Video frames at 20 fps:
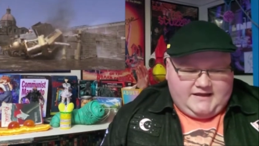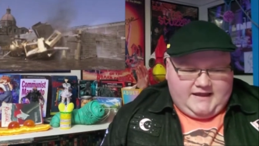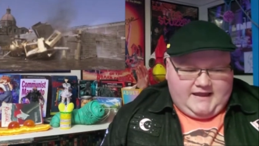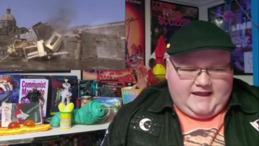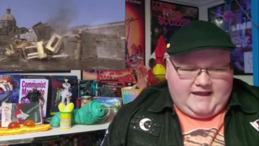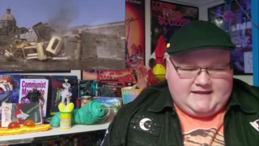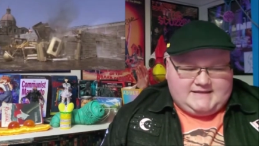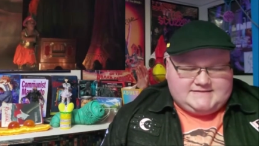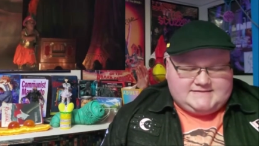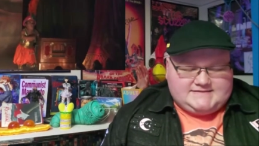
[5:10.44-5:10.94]

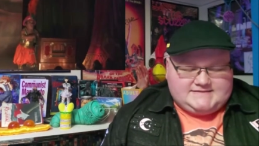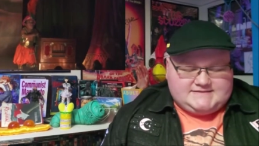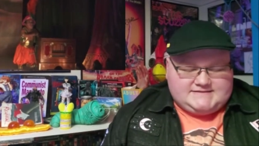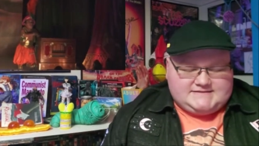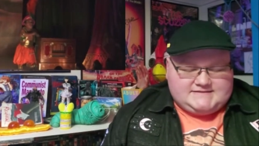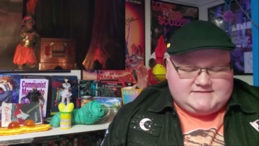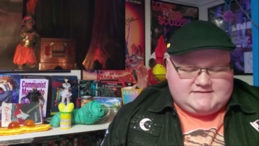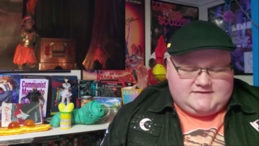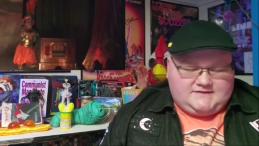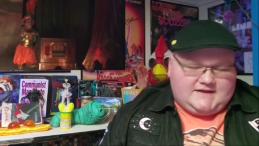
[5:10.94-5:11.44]
And
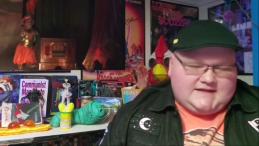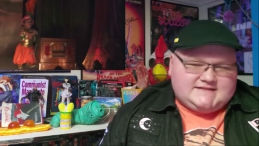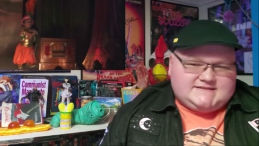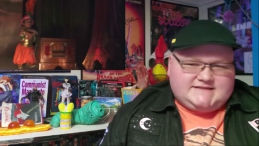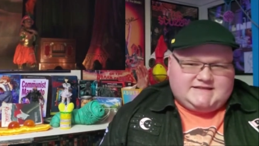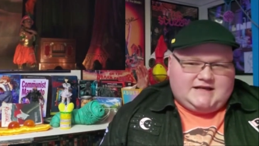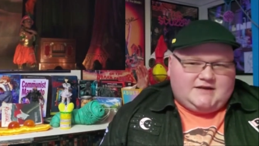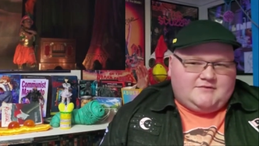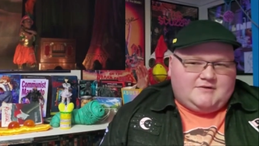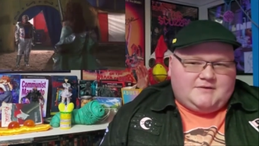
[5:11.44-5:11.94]
the last
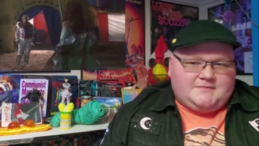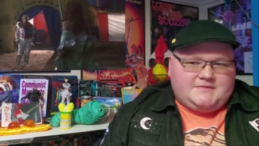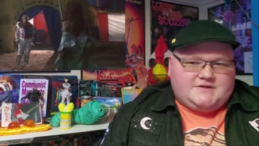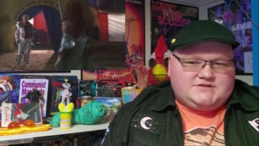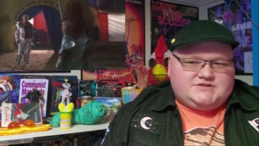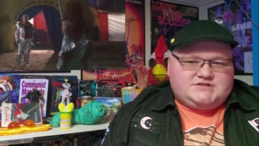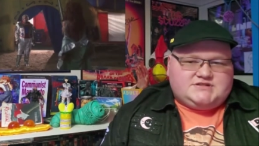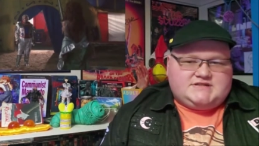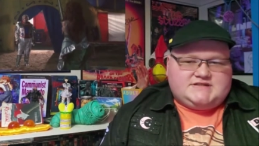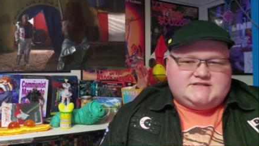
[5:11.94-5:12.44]
thing I want to
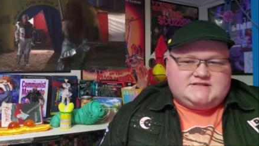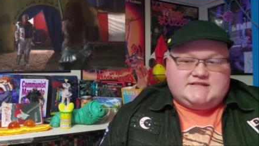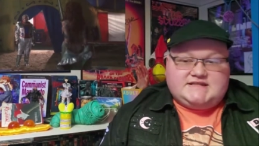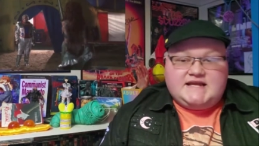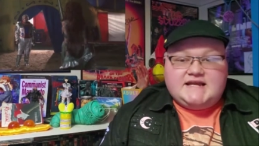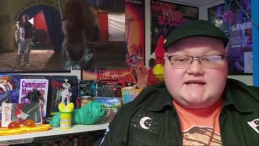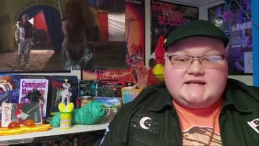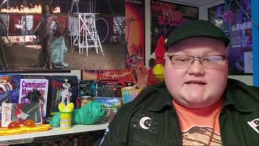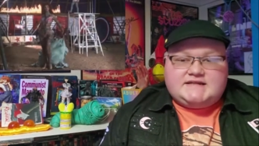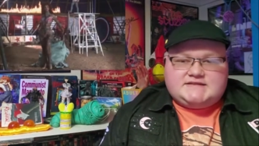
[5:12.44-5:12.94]
mention is the
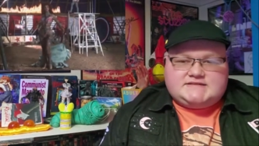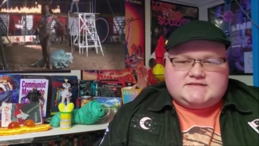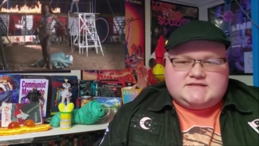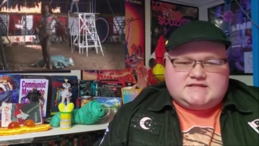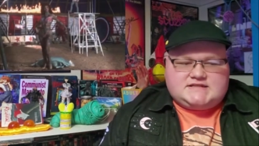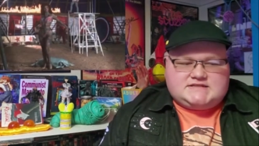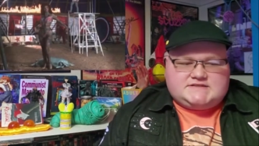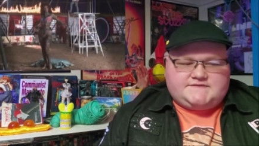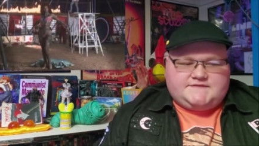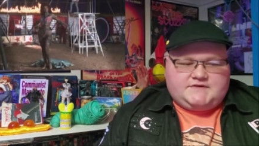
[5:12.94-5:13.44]
ending to
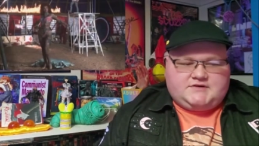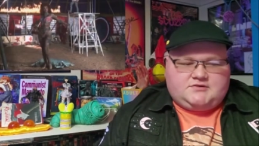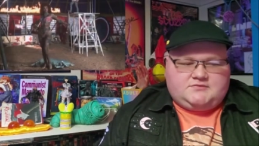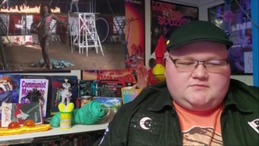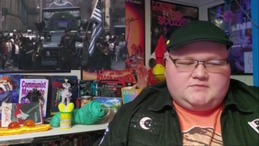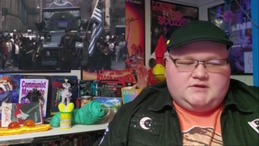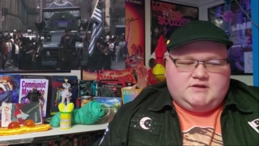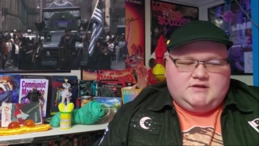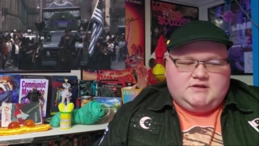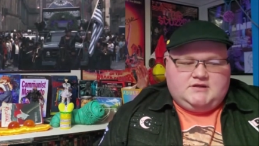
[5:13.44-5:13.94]
this film,
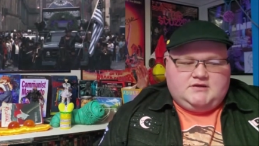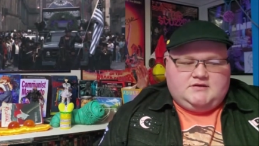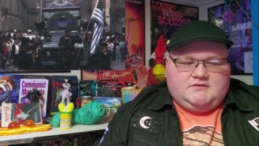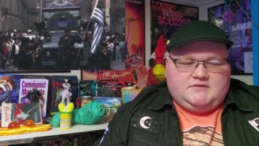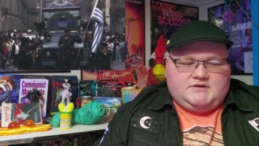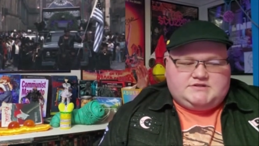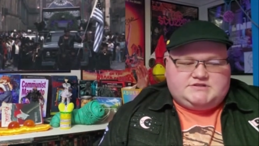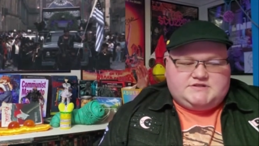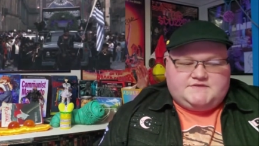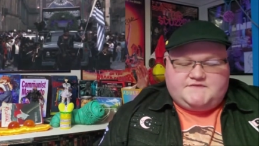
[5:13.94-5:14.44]

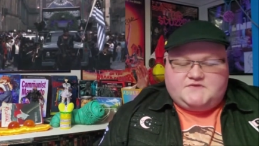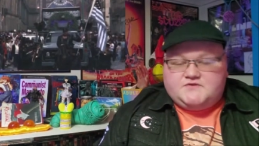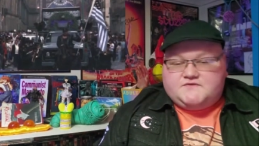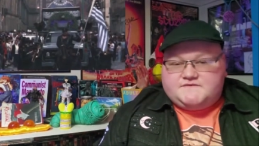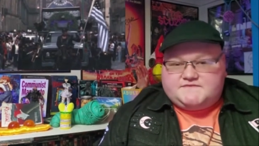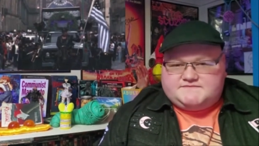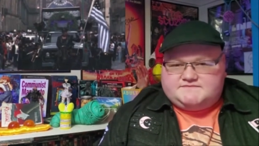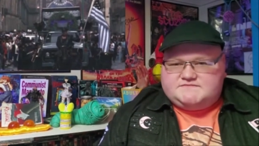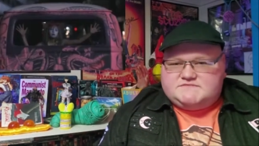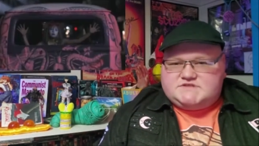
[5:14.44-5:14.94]
which, if
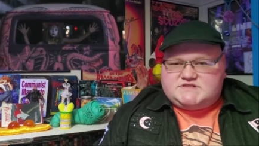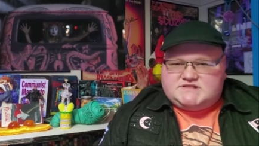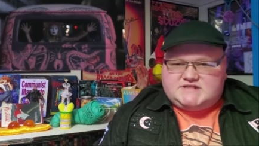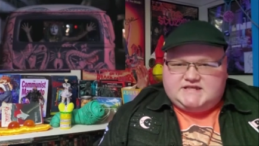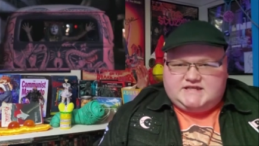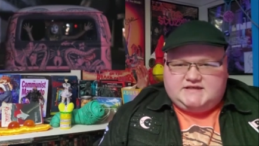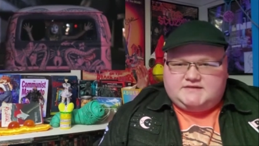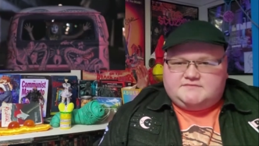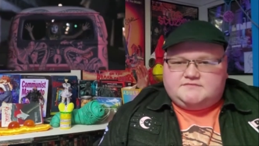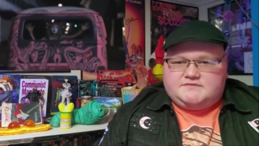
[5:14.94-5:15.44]
you've
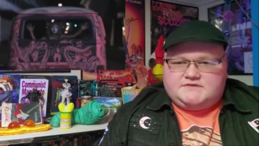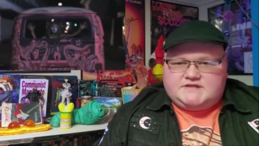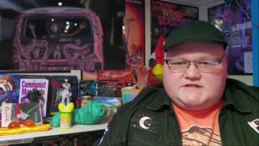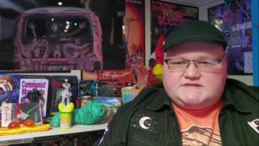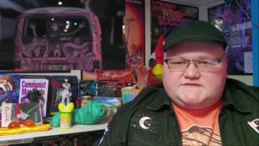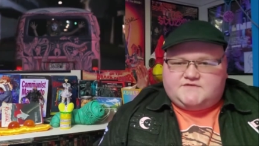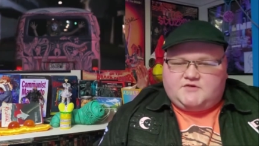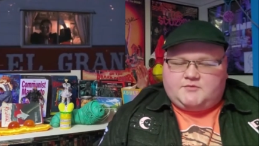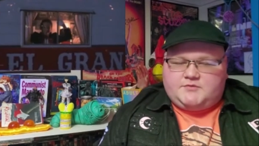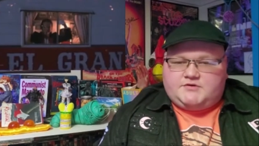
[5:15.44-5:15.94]
seen this
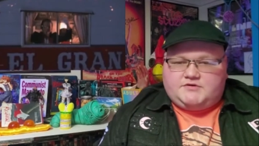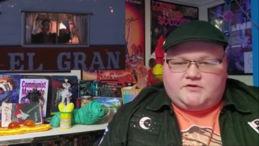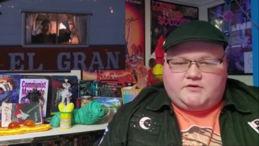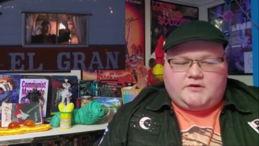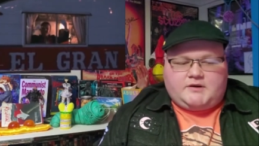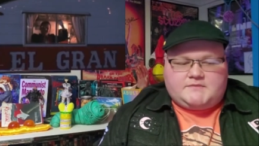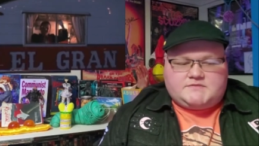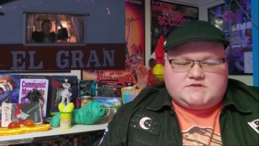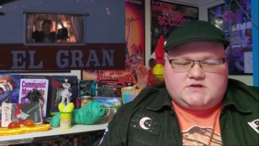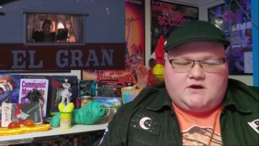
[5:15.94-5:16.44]
film, you know what
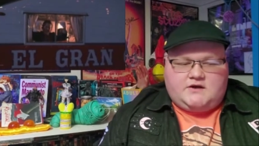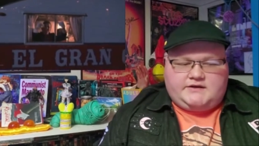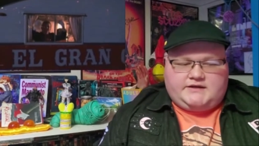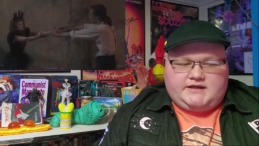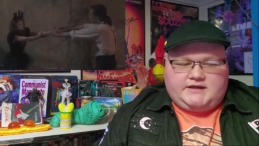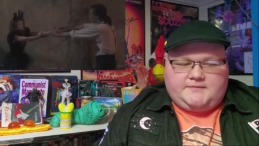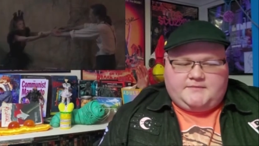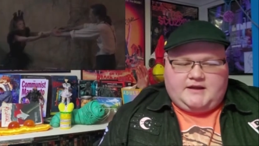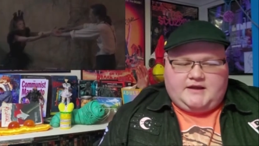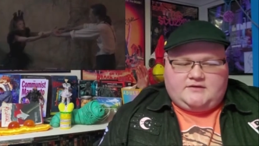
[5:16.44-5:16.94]
I'm
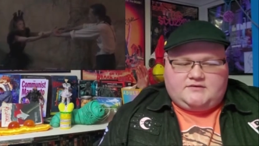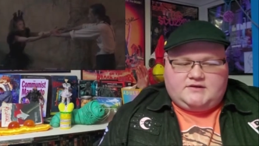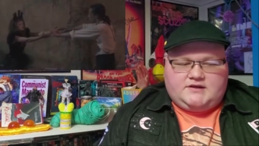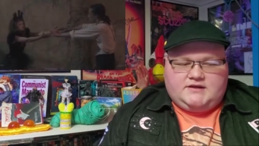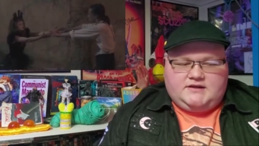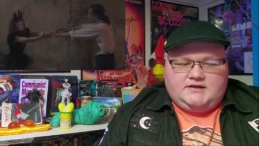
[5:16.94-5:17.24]
talking about.